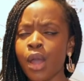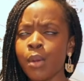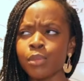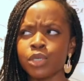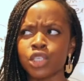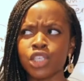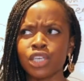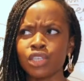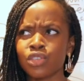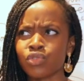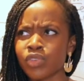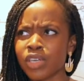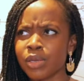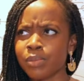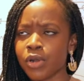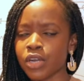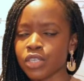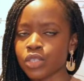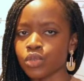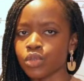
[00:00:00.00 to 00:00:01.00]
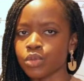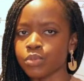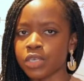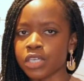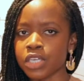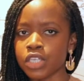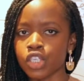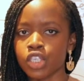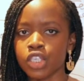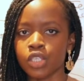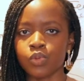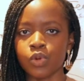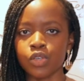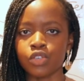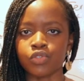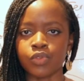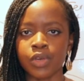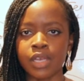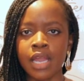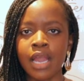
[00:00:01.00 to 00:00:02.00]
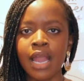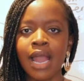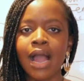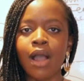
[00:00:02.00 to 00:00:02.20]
But Jane is really puzzled because she's wondering,